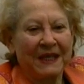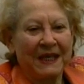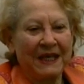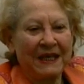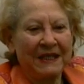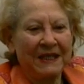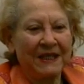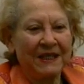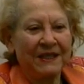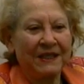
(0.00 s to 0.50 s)

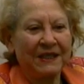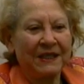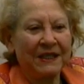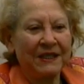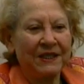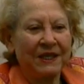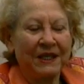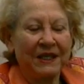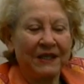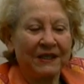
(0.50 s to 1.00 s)
And he
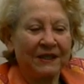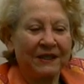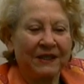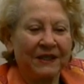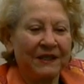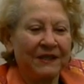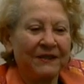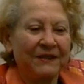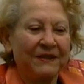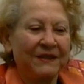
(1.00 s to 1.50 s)
said yes,
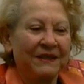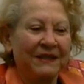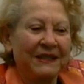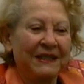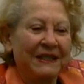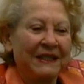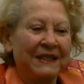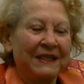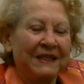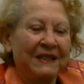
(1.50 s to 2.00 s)
they
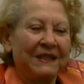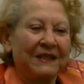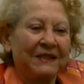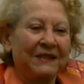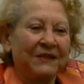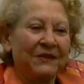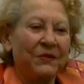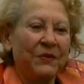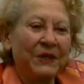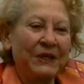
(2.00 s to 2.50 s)

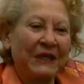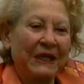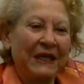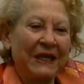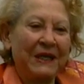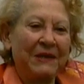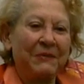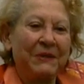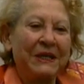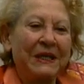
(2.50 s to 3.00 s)
wouldn't
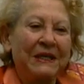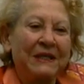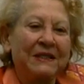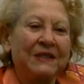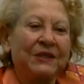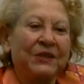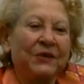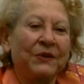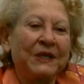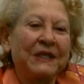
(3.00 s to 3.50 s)
let him in.
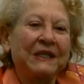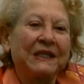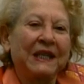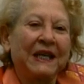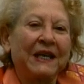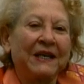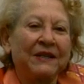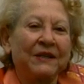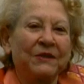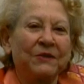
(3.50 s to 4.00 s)
So he
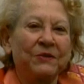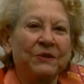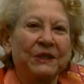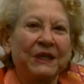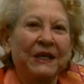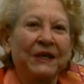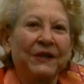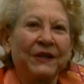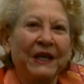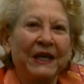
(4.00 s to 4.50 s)
sat in the
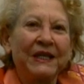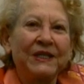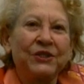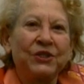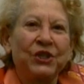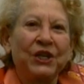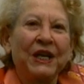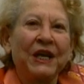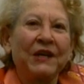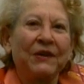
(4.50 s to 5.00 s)
hotel and ate
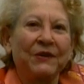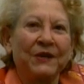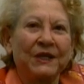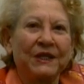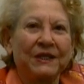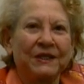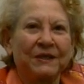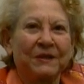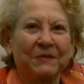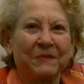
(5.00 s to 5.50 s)

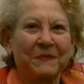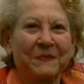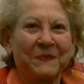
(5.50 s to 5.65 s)
cherries.